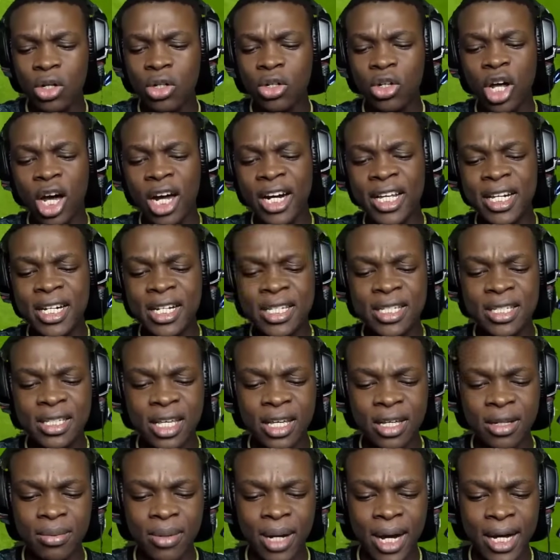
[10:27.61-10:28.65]
Not in this
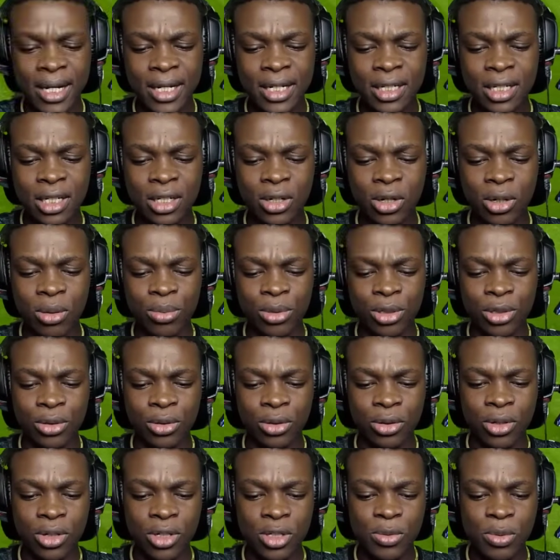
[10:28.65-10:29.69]
game, I need a better
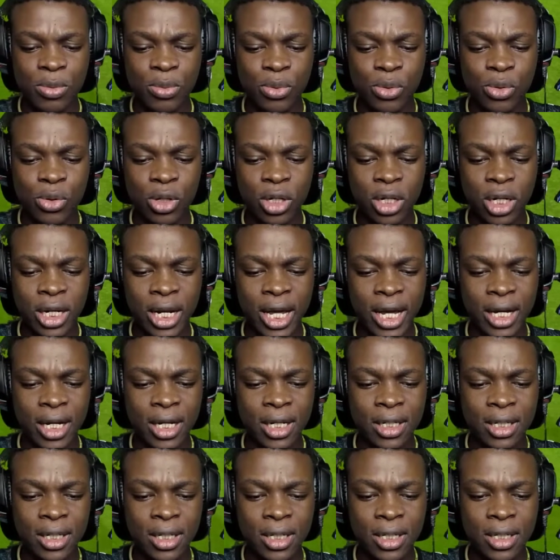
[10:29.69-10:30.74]
because people gonna like
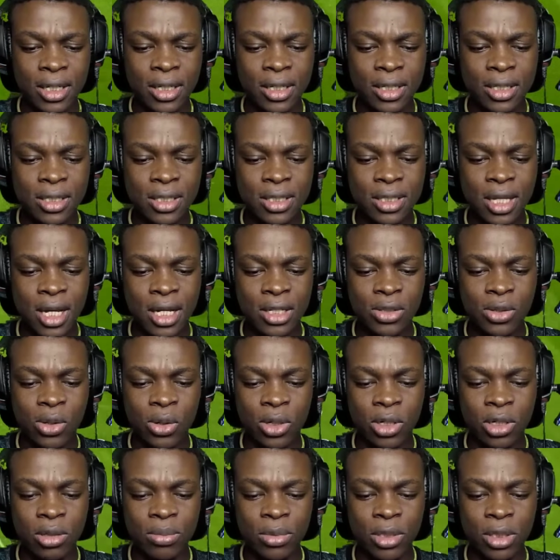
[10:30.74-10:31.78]
start
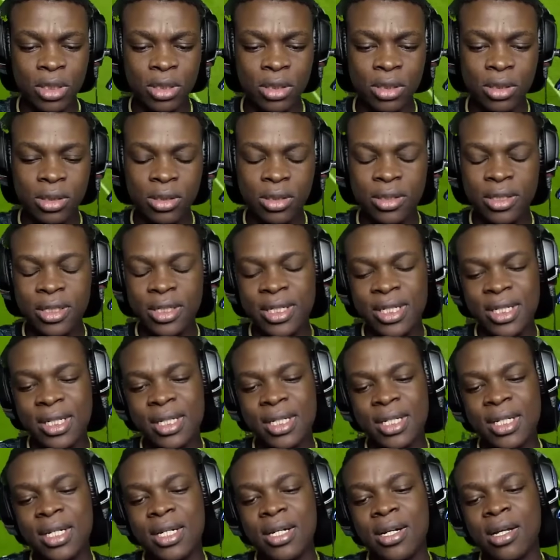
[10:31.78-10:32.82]
calling me
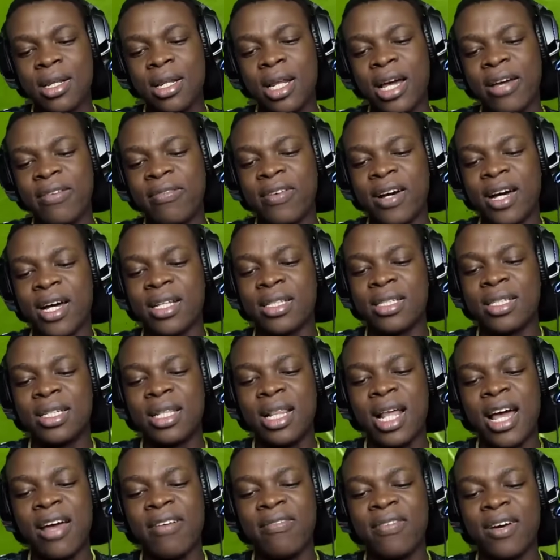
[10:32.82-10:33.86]
Kluivert,
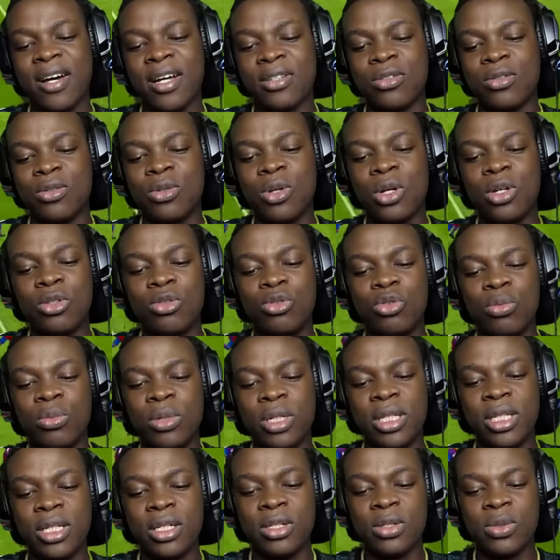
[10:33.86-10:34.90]
Kluivert, do not do
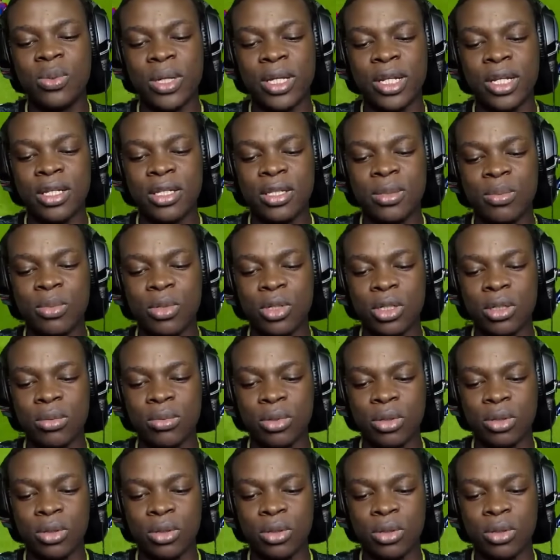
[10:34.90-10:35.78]
me this way this morning.